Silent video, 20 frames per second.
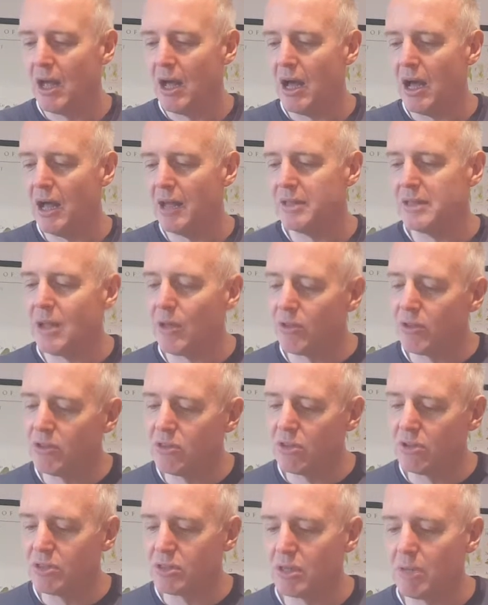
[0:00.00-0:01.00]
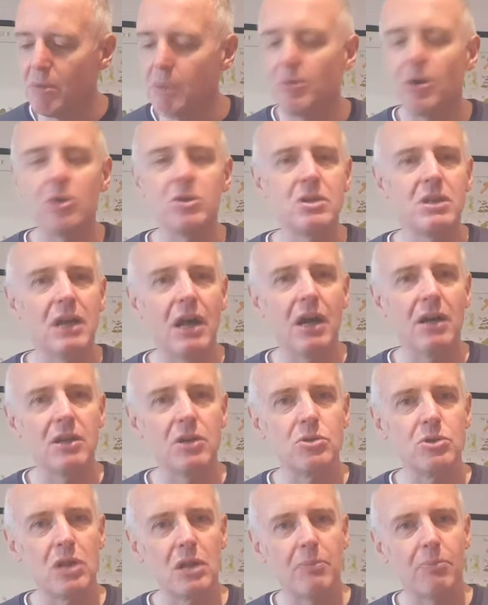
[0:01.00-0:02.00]
Now, there's some
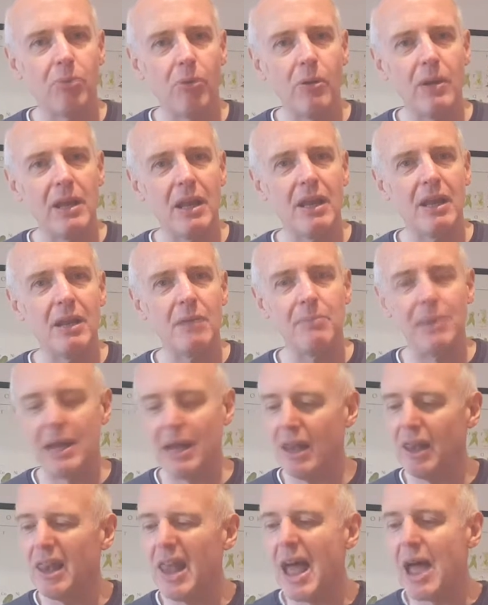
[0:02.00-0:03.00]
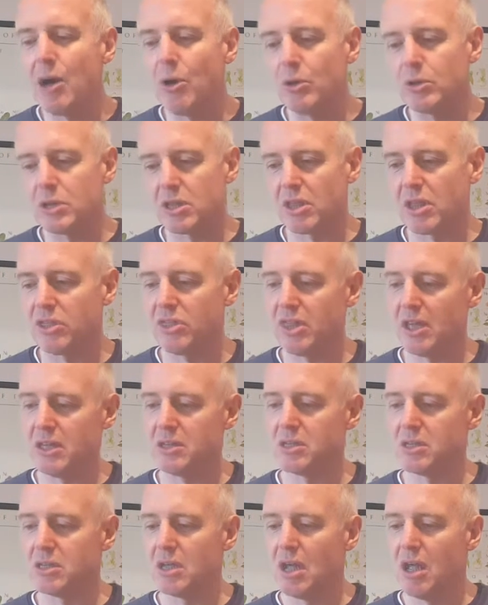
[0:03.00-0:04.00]
Amontillados that are probably a little bit louder than
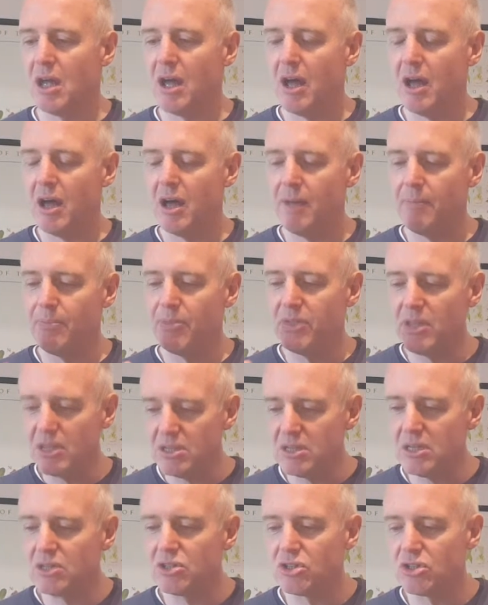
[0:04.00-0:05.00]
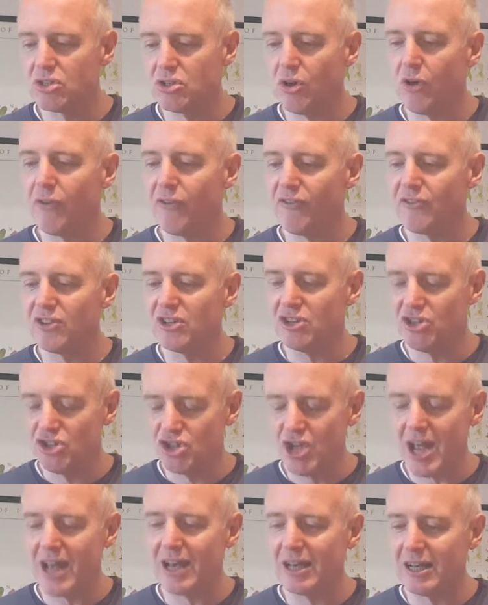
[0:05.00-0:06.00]
this. This is soft,
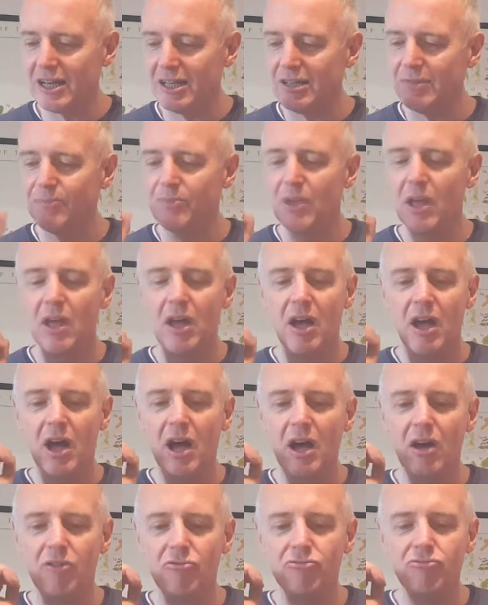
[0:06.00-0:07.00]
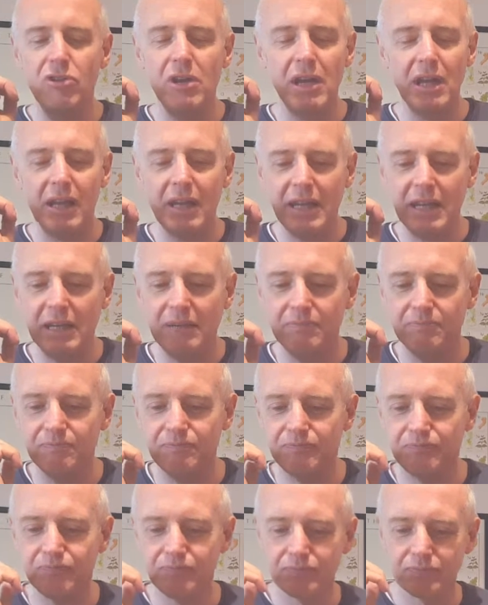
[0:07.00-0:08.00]
gentle, really